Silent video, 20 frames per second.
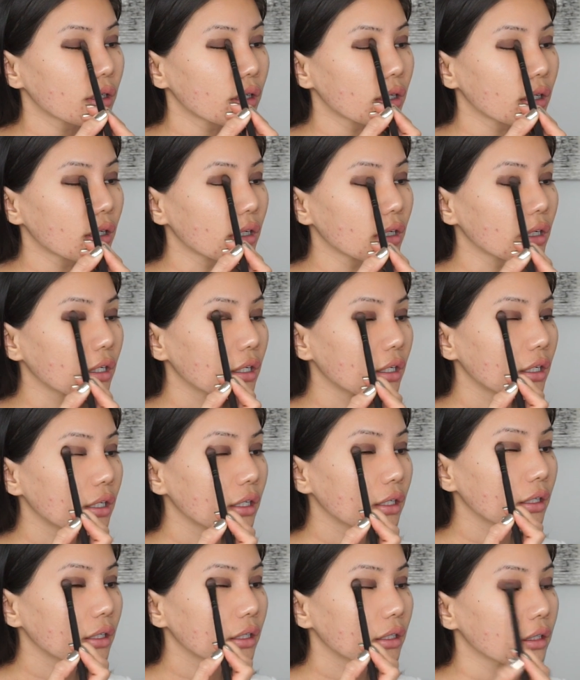
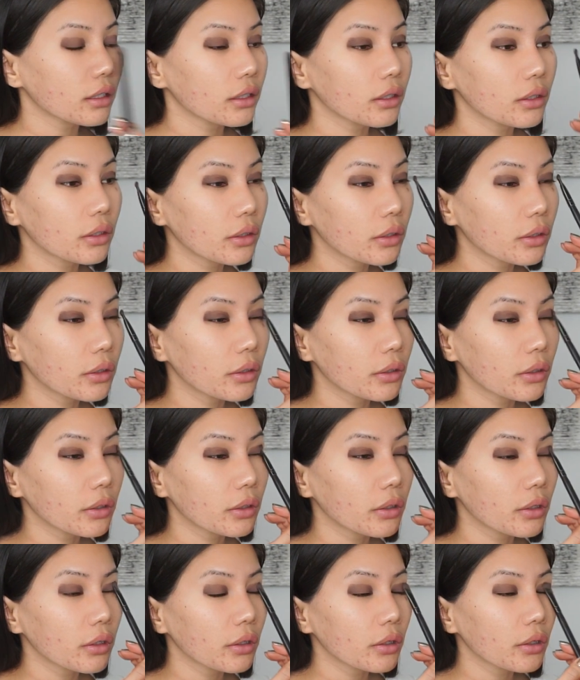on
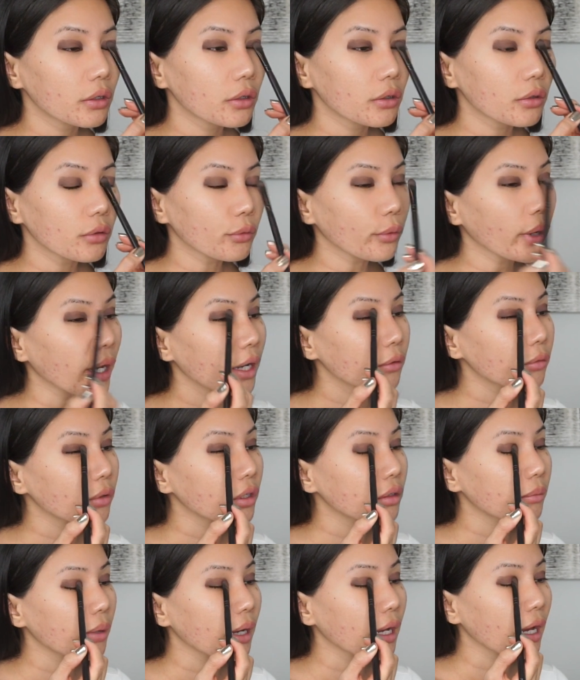right
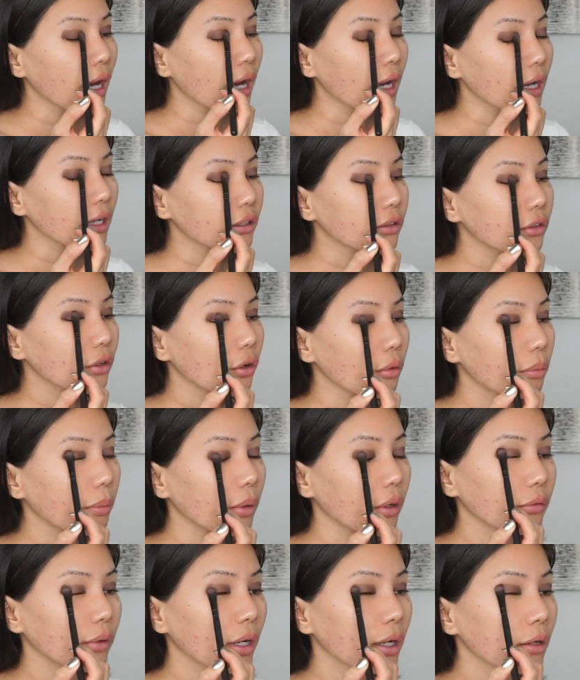where my eyes
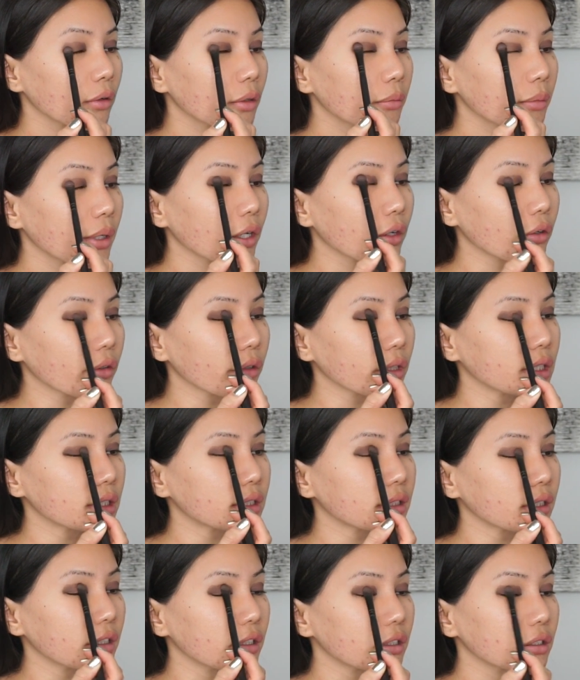open, right where my
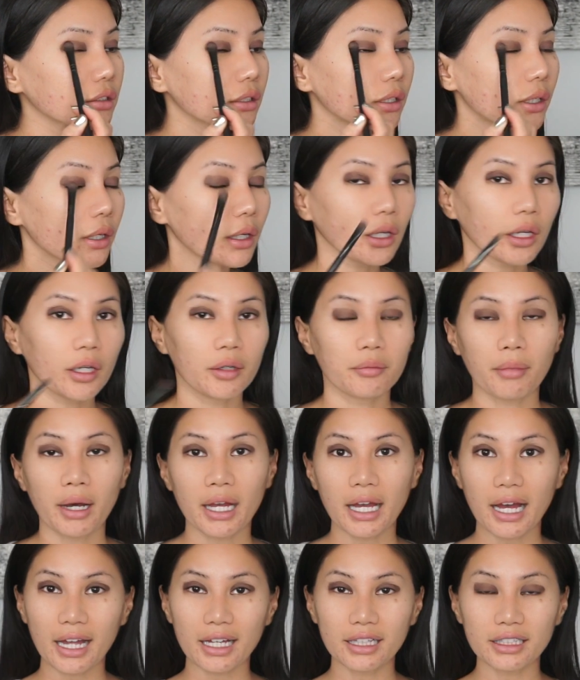crease is. My
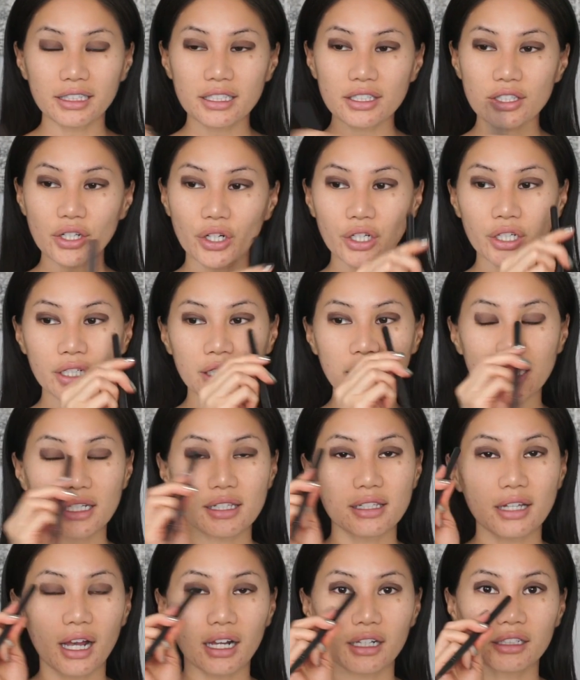eyelids aren't
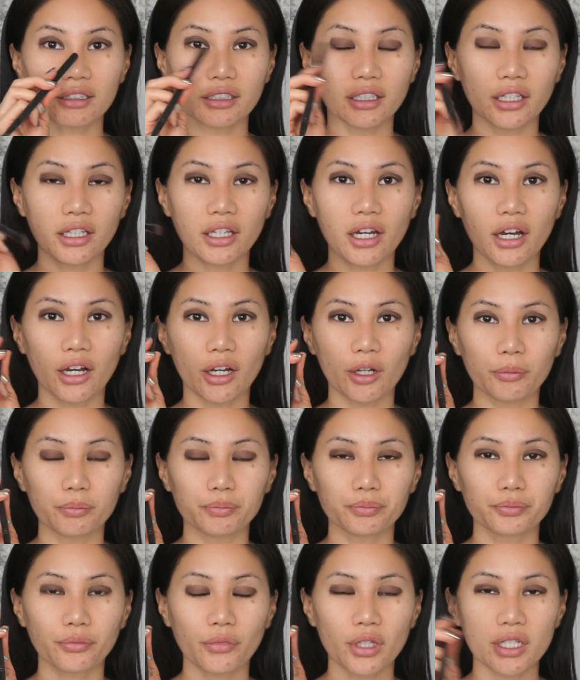exactly
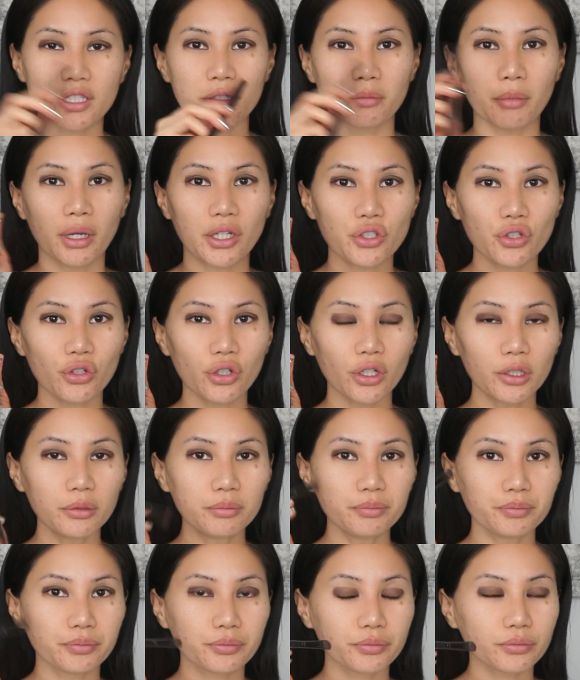
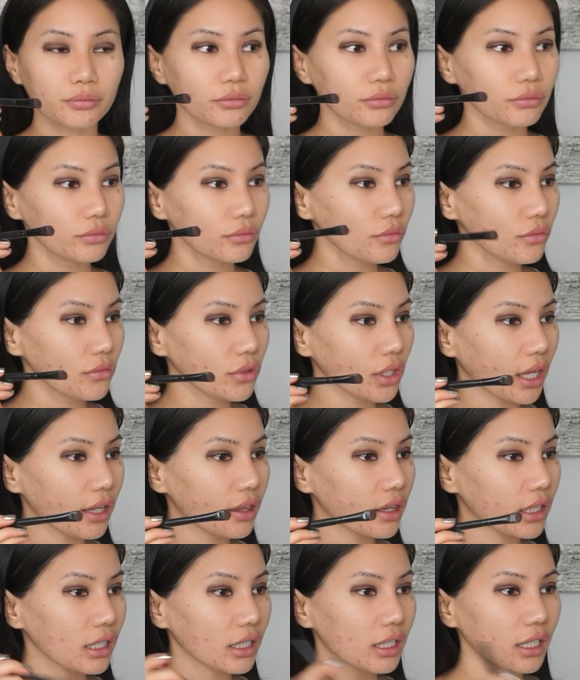symmetrical. I
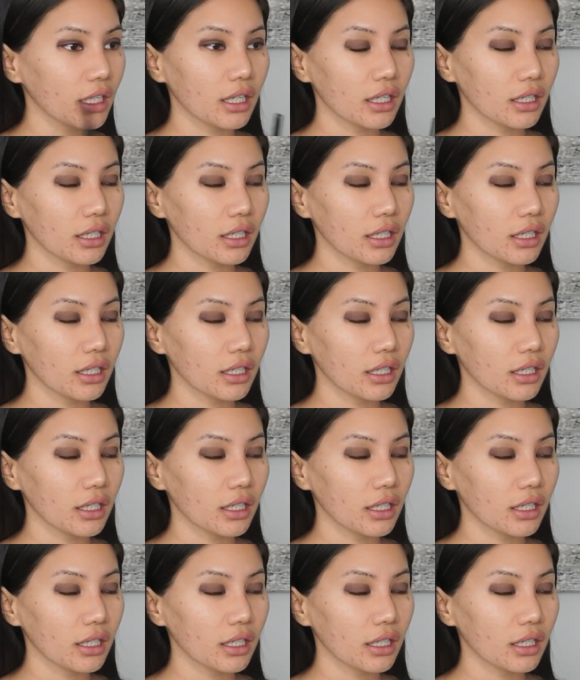think